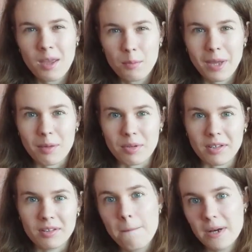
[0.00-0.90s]

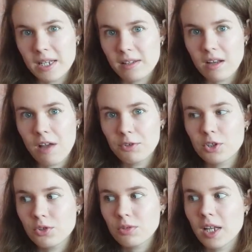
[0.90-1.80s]
Maybe. But is it ever
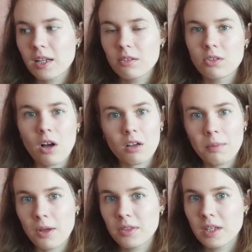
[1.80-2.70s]
too late to talk
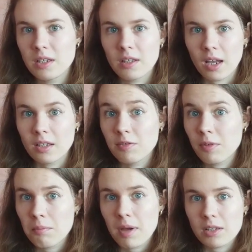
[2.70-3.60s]
about the negative
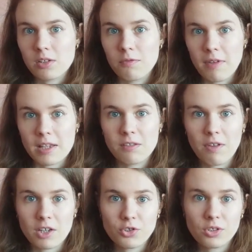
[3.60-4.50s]
impacts of fast
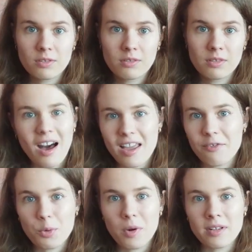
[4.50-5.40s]
fashion? Hi
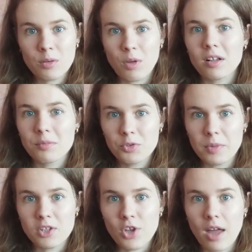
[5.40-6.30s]
everyone and welcome to
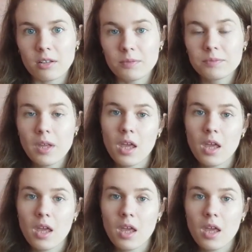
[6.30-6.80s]
my channel.